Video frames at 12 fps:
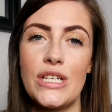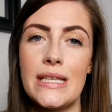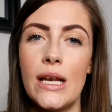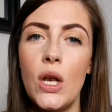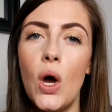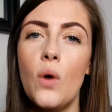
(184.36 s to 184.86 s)
is a
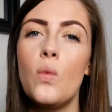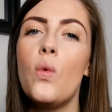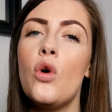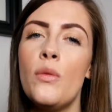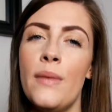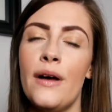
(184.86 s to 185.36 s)
lot
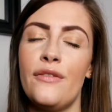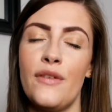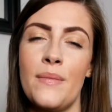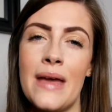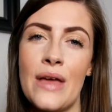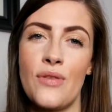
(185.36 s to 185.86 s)
warmer for
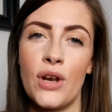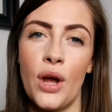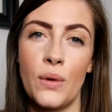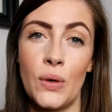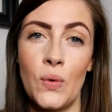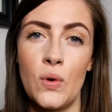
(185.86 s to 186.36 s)
me than I
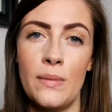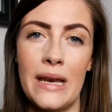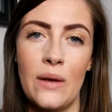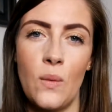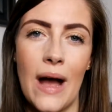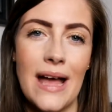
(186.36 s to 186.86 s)
would
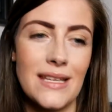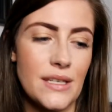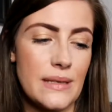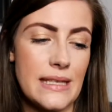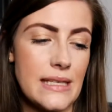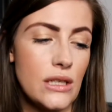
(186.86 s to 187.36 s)
normally wear, so
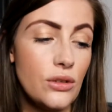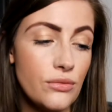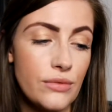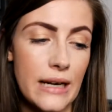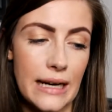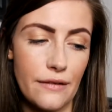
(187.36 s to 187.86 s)
it's still
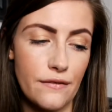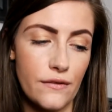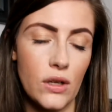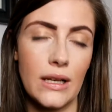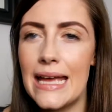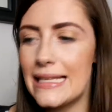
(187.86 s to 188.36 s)
really
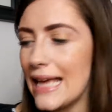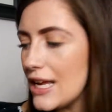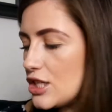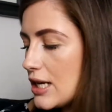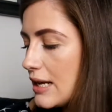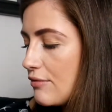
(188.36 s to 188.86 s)
full. It's
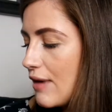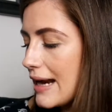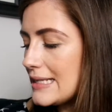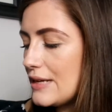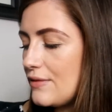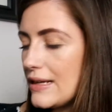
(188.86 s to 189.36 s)
actually
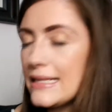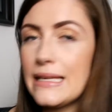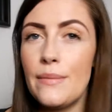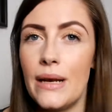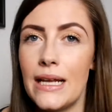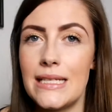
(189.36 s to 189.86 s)
relatively
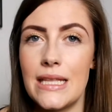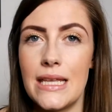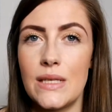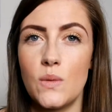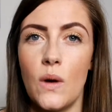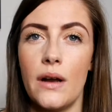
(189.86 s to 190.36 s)
similar to
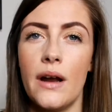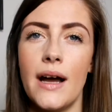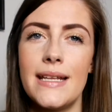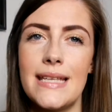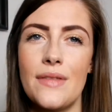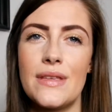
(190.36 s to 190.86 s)
this one.
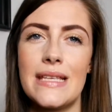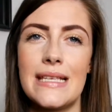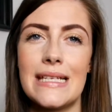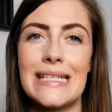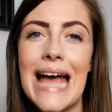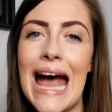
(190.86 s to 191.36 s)
I'd say this is
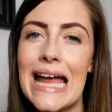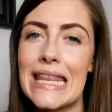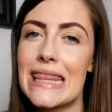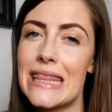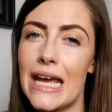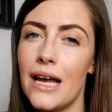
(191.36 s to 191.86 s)
a tad
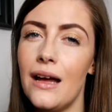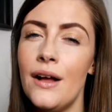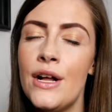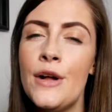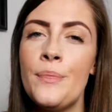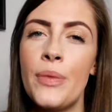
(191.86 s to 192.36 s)
thicker,
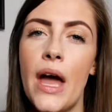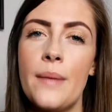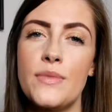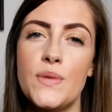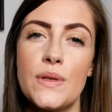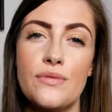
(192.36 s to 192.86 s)

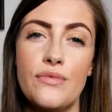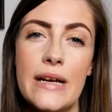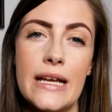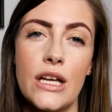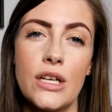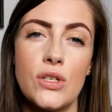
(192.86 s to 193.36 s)
so it's
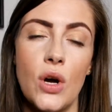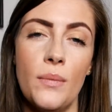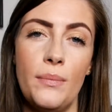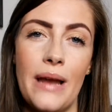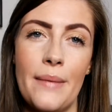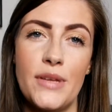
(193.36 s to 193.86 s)
really good on
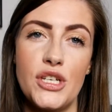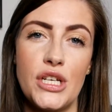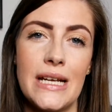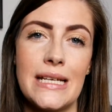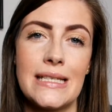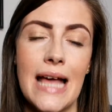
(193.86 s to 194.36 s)

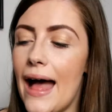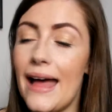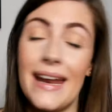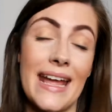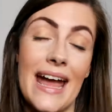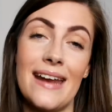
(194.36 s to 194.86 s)
blemishes,
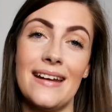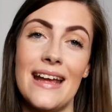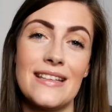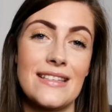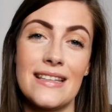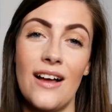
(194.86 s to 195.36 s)
and again,
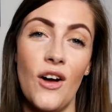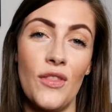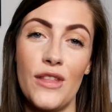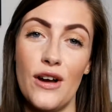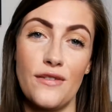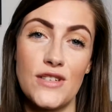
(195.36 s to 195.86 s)
it's on
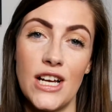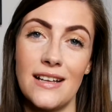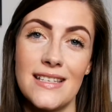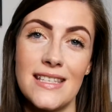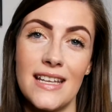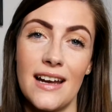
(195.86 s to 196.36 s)
the off
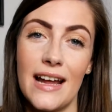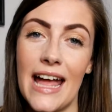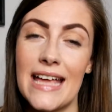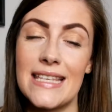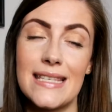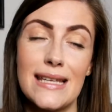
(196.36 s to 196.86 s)
chance that I
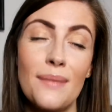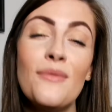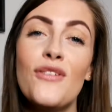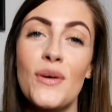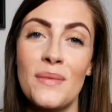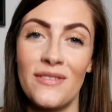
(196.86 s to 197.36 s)
get some
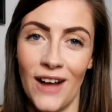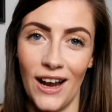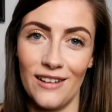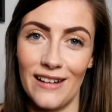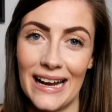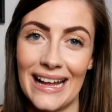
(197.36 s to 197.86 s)
form of
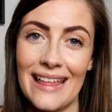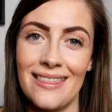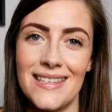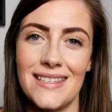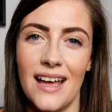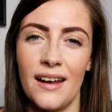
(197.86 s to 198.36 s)
colouring in the
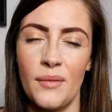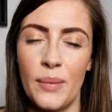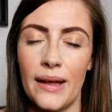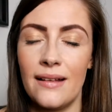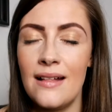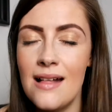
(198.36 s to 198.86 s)
sun,
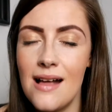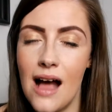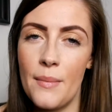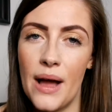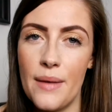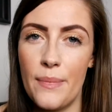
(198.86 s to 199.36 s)
but
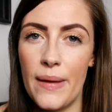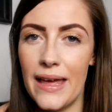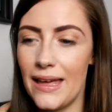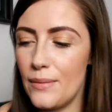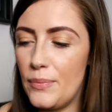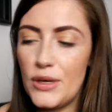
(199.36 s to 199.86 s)
I might
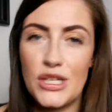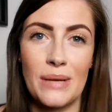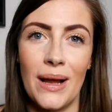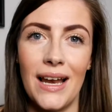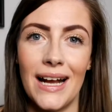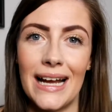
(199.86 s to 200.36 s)
be pushing
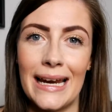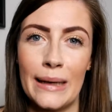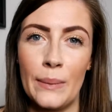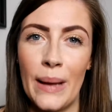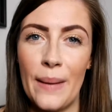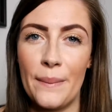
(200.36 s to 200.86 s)
my luck a little
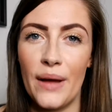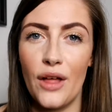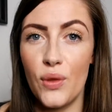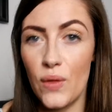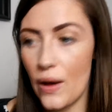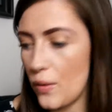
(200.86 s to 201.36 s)
bit, but I
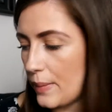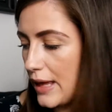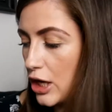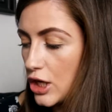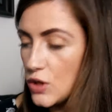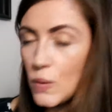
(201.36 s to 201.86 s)
thought that would be
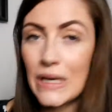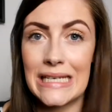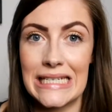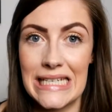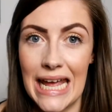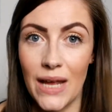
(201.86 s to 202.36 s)
a good one
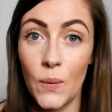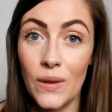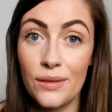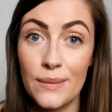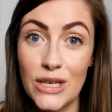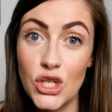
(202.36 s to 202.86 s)
to take
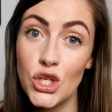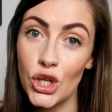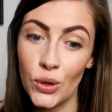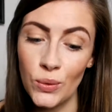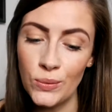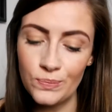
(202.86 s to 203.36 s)
with me
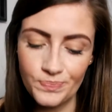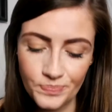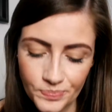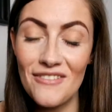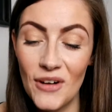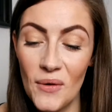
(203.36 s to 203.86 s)
too.
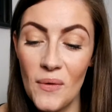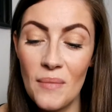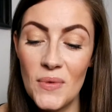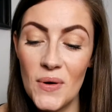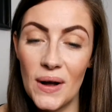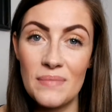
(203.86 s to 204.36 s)
I've got one
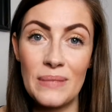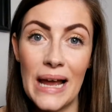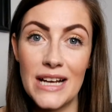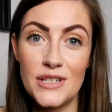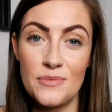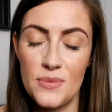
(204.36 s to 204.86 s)
more
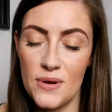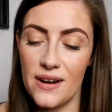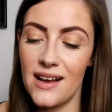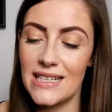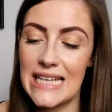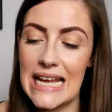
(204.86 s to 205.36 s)
complexion
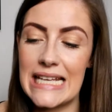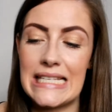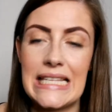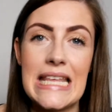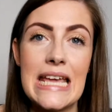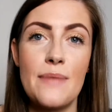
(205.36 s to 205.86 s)
product. It's
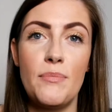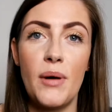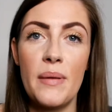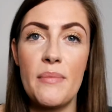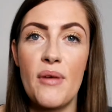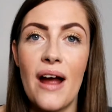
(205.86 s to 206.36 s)
the
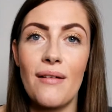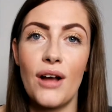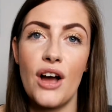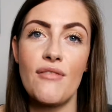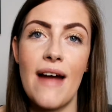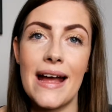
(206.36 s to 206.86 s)
Bobbi Brown
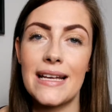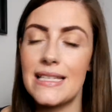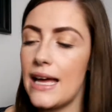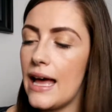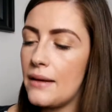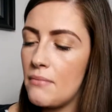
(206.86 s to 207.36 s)

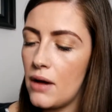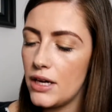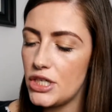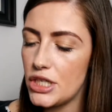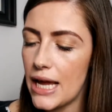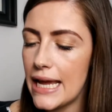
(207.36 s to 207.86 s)
Corrector, and my
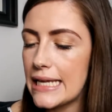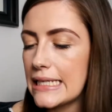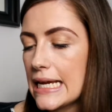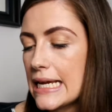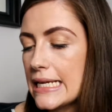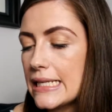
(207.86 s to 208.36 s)
shade
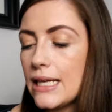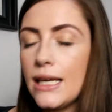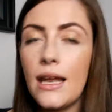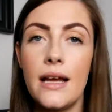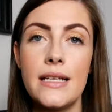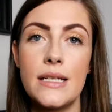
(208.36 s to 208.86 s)
is
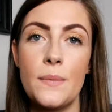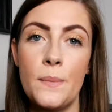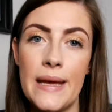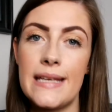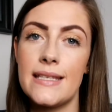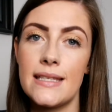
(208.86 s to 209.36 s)
Light
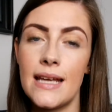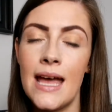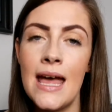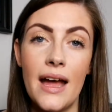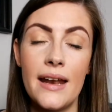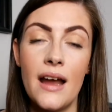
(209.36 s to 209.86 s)
Bisque.
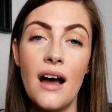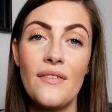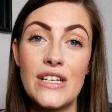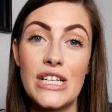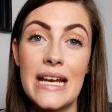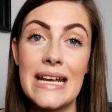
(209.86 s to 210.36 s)
And I've
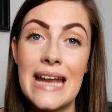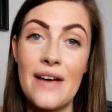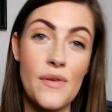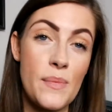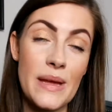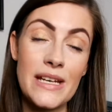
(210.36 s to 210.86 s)
actually
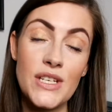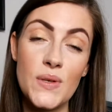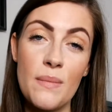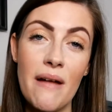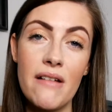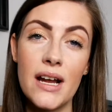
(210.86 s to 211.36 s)
never been to
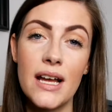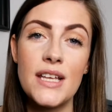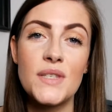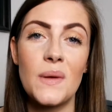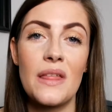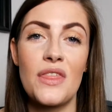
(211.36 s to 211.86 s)
America,
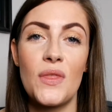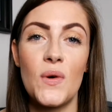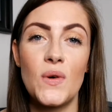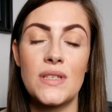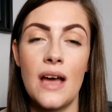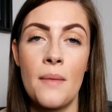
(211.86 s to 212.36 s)
so I
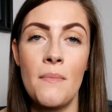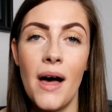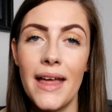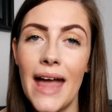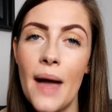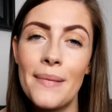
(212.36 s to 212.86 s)
thought I
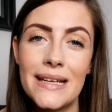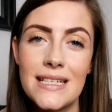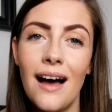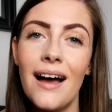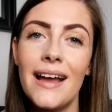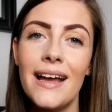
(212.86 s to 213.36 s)
might get a bit
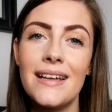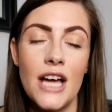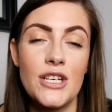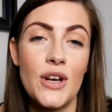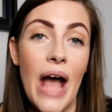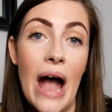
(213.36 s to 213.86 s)
tired. I
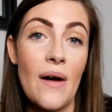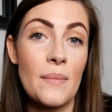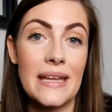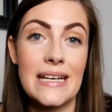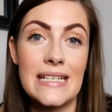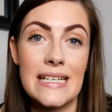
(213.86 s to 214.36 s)
don't know how I'm
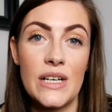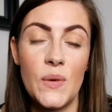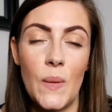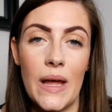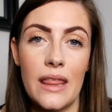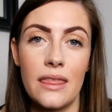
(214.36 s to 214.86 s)
gonna deal
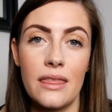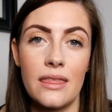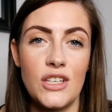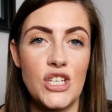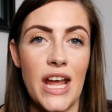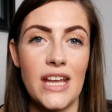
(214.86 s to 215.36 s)
with
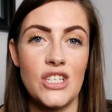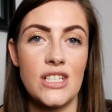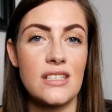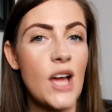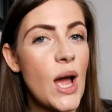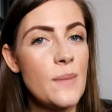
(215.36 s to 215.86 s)
the change in
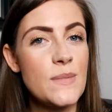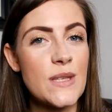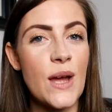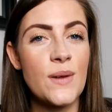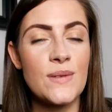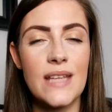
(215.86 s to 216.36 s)
time
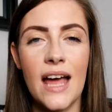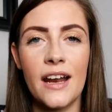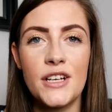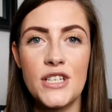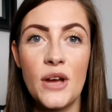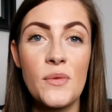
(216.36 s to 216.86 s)
zones, and
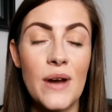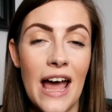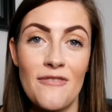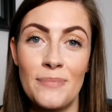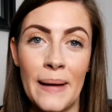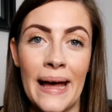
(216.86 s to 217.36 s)
I don't wanna
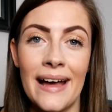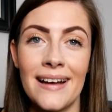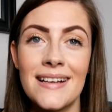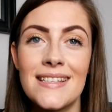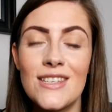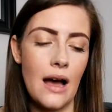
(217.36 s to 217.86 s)
have
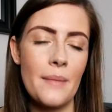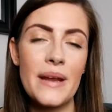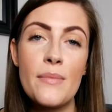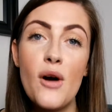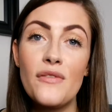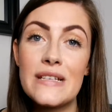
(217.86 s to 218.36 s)
bags. I mean,
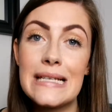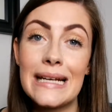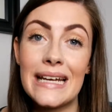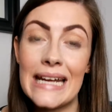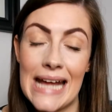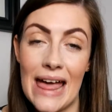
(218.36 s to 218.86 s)
I'm obviously
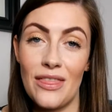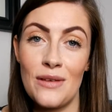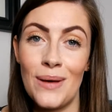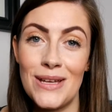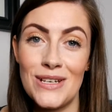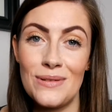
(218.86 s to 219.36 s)
gonna get them,
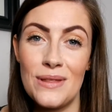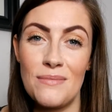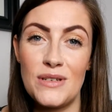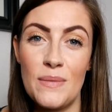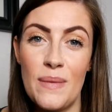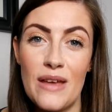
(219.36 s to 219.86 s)
but I don't want them
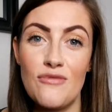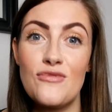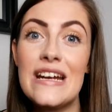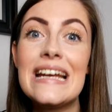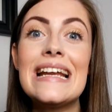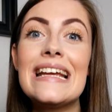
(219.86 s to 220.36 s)
to be
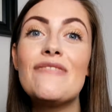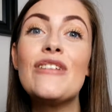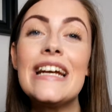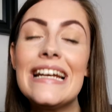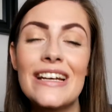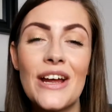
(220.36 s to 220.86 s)
really,
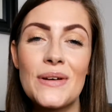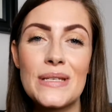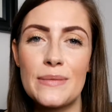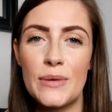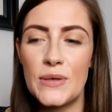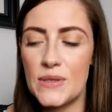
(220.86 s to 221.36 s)
really
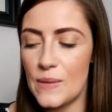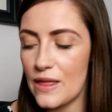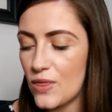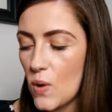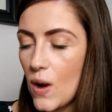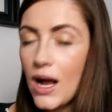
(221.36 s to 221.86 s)
noticeable. So I
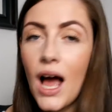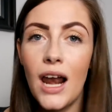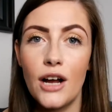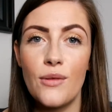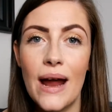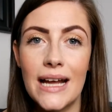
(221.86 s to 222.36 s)
thought a colour
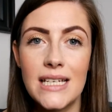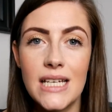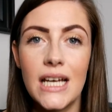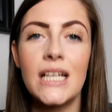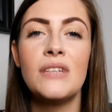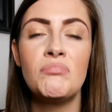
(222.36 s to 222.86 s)

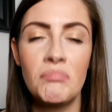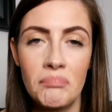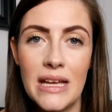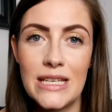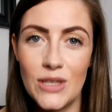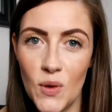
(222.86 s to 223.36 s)
corrector
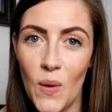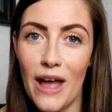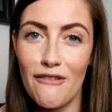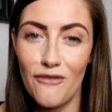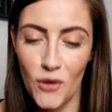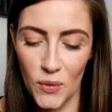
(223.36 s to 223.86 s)
is the
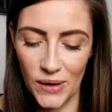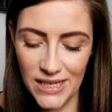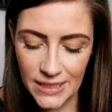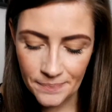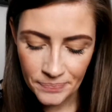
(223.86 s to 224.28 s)
way forward.